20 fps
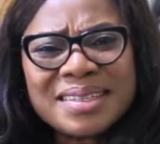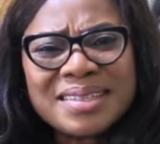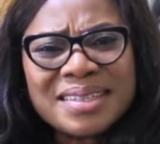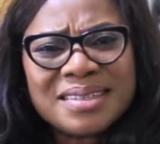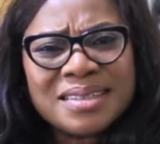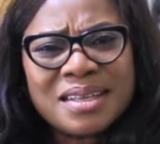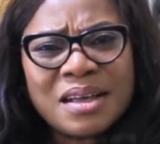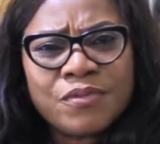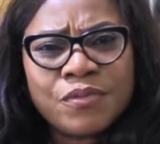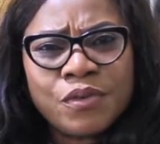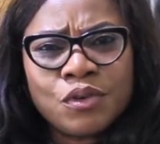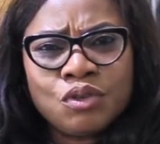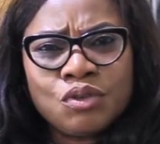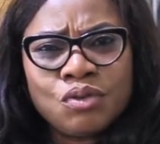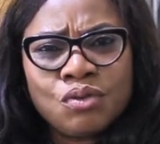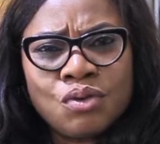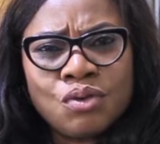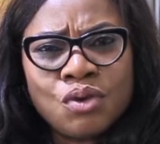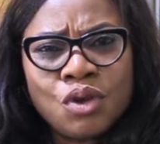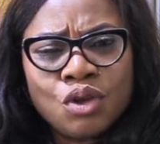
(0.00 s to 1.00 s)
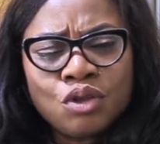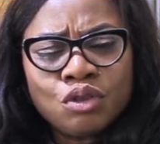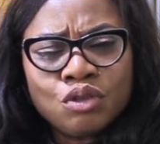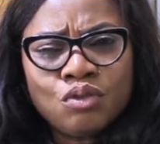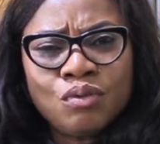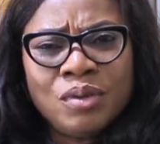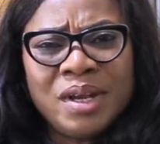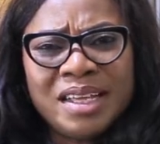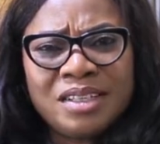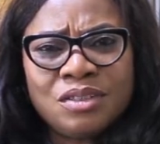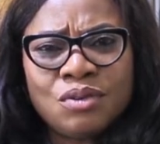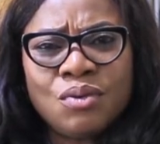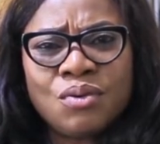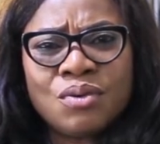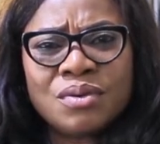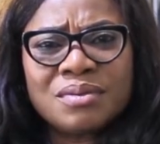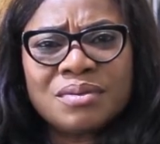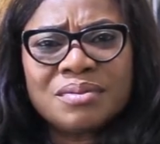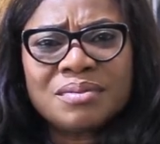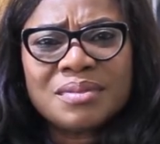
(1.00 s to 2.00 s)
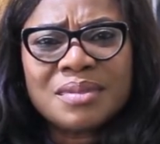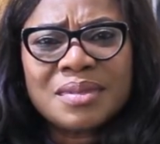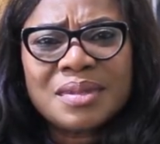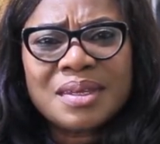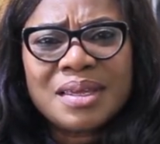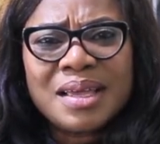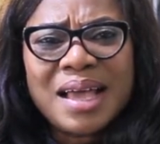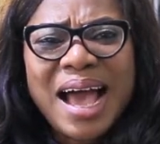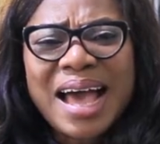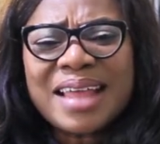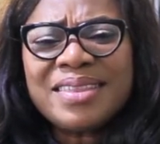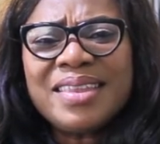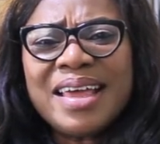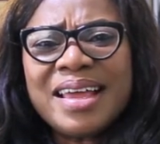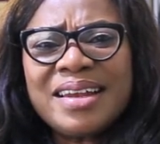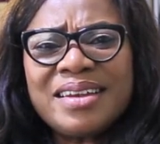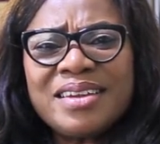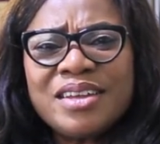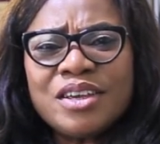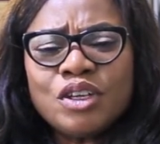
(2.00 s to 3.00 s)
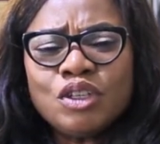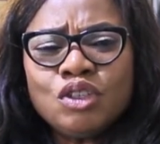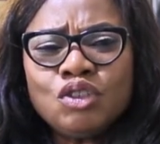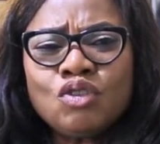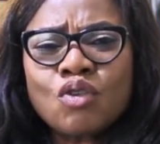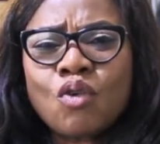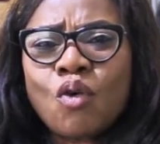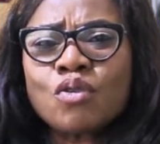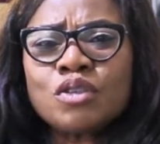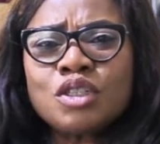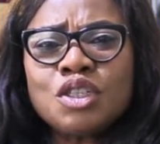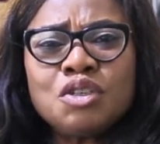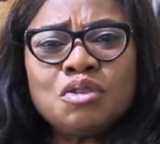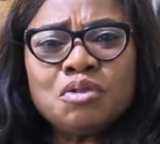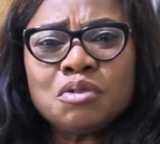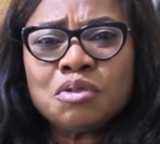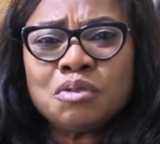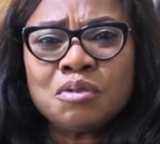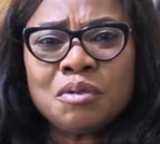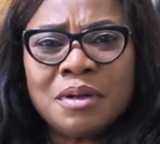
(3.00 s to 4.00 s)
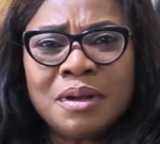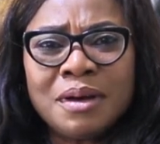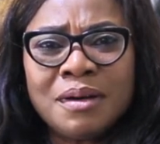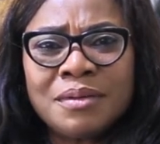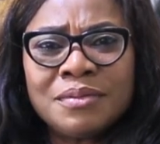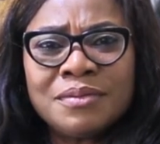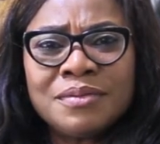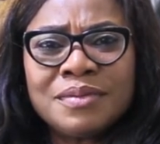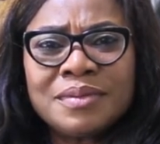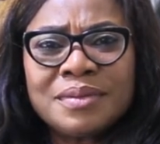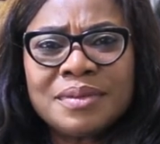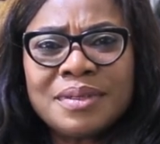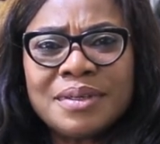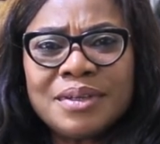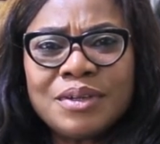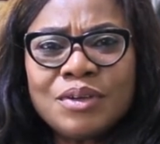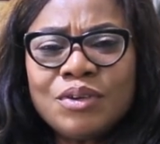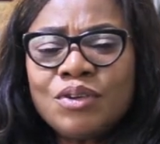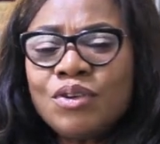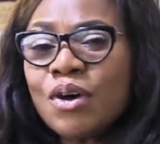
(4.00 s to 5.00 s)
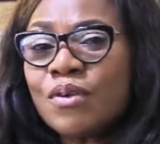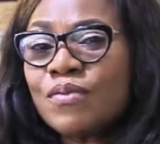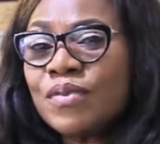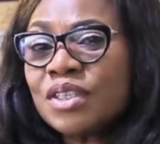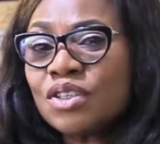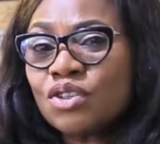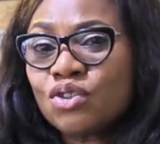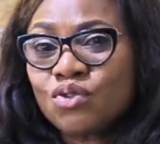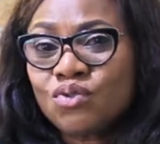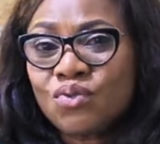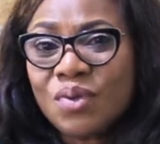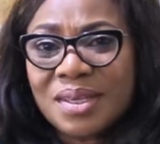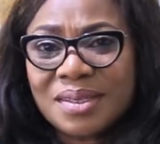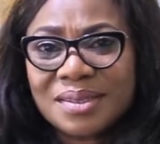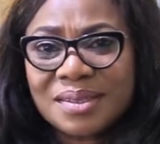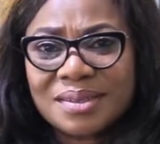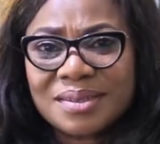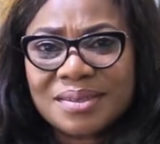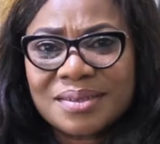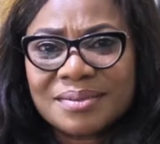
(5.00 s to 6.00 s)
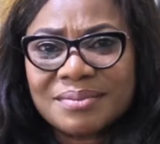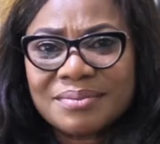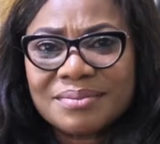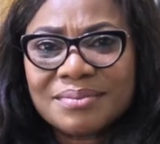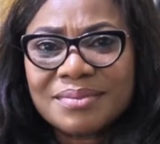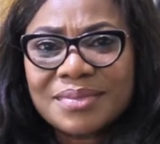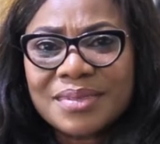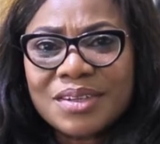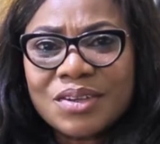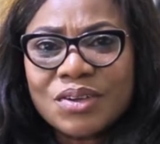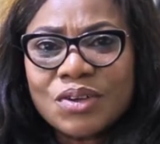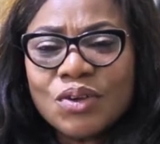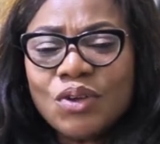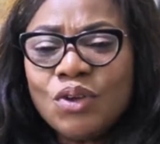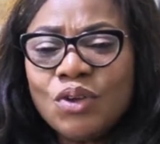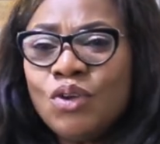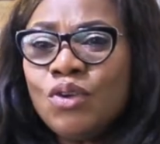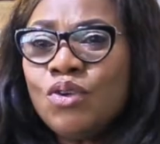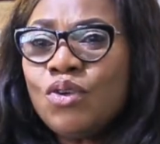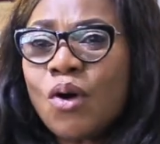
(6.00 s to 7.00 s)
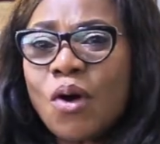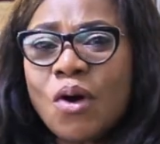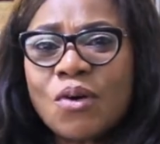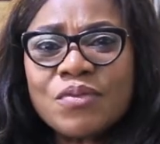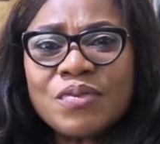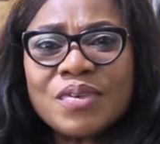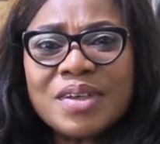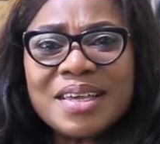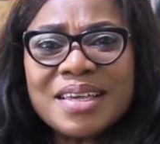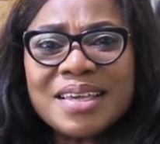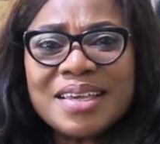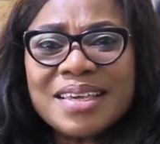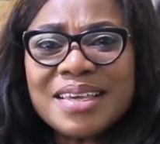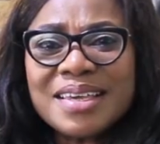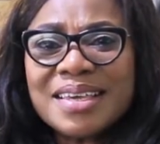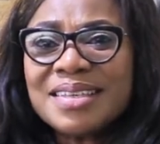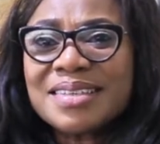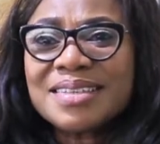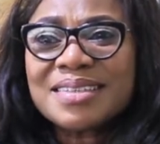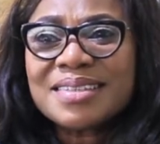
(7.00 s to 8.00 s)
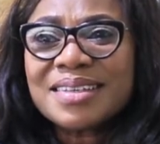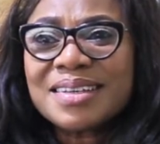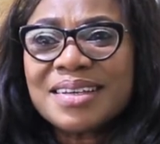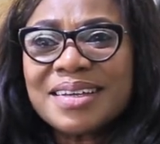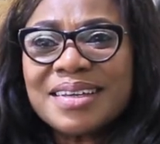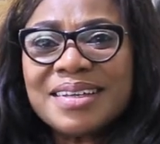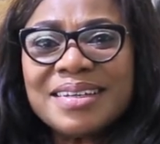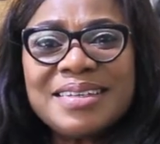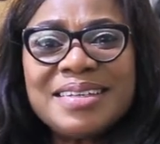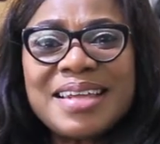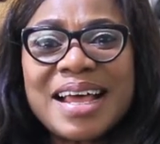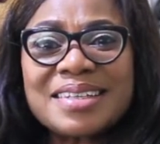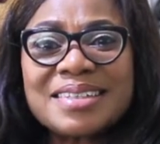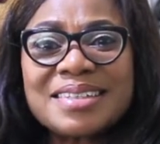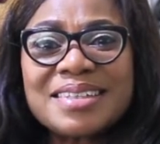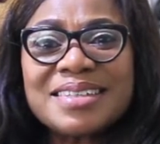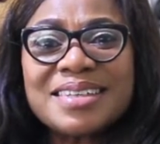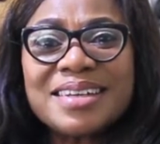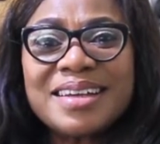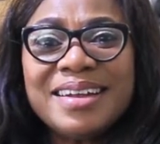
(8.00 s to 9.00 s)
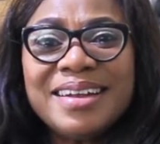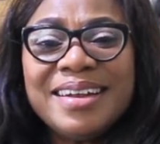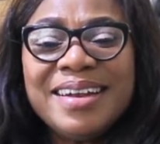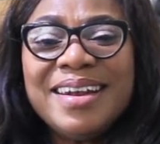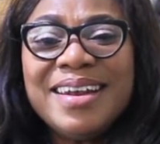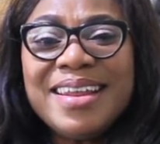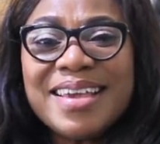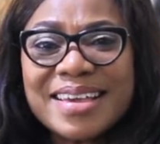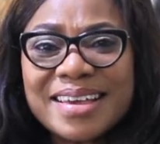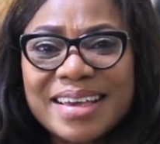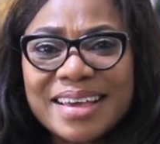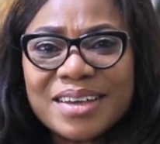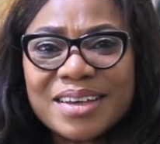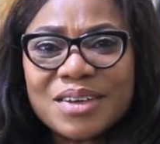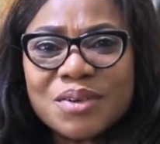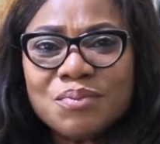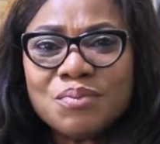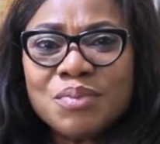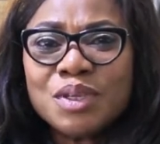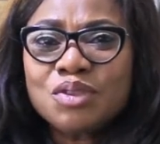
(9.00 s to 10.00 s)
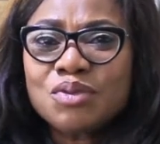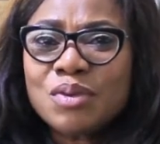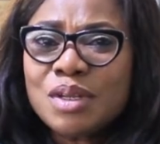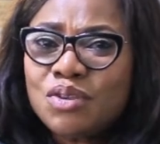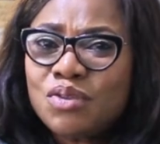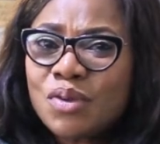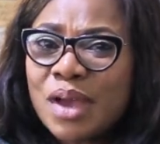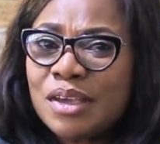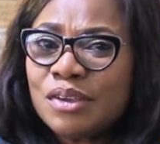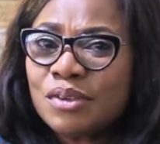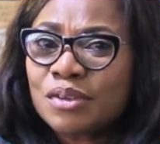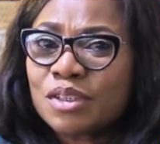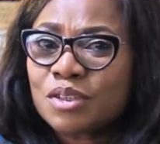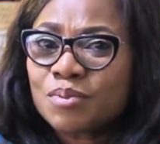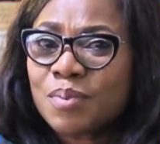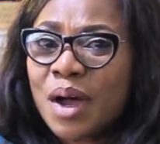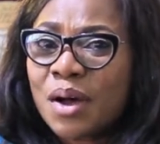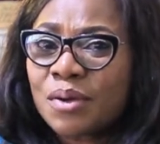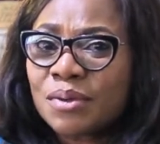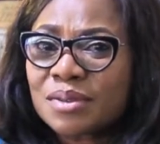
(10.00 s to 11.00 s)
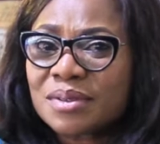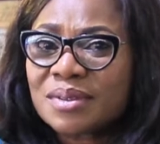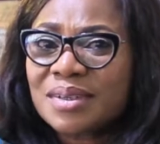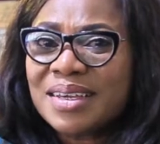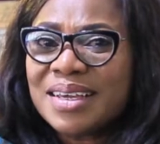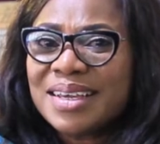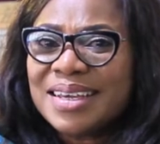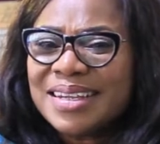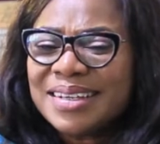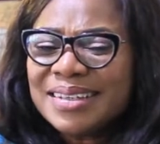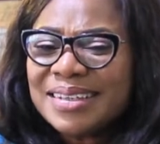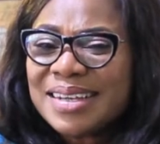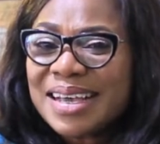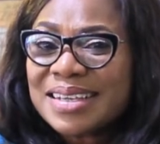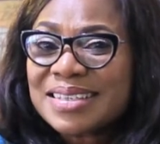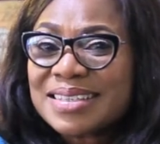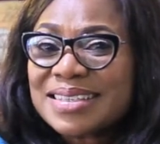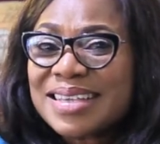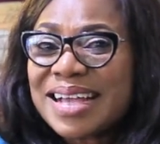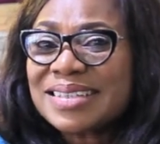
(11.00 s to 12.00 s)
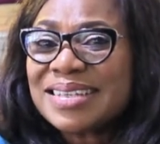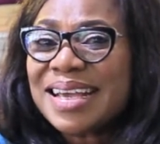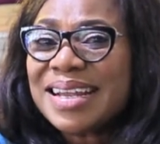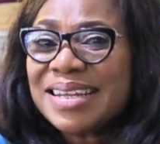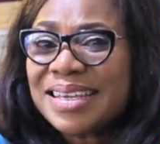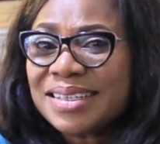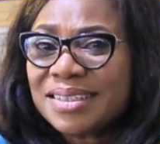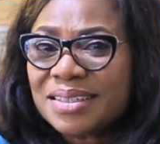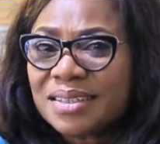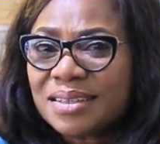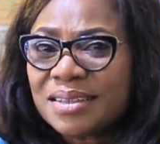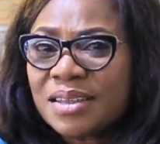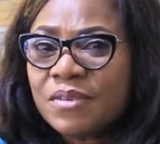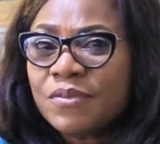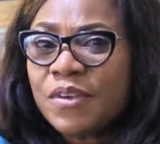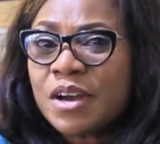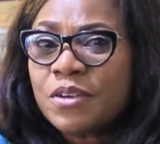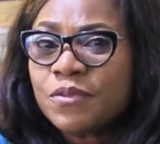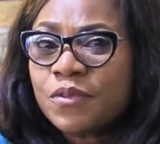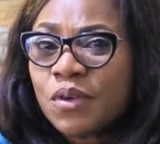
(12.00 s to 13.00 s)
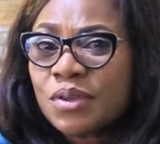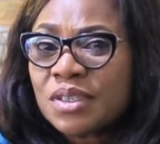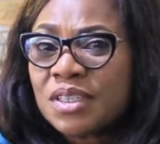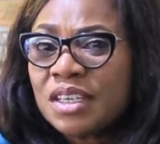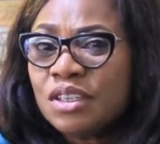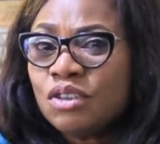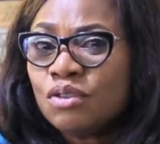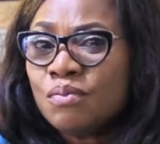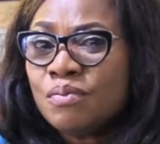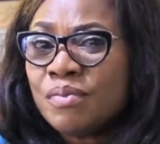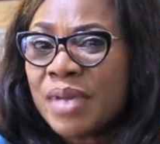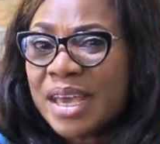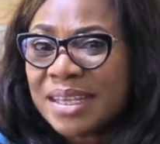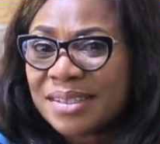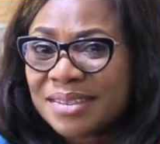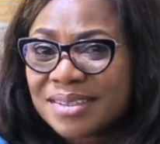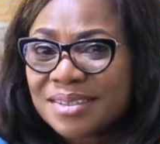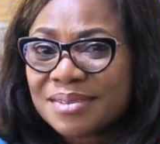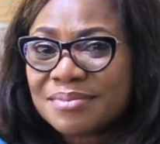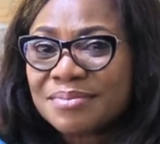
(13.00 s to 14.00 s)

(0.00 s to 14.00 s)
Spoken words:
it easier for you to let go. And then you continue to love. Love is sweet. Love is that link between you and your spouse that started it the very first day you met,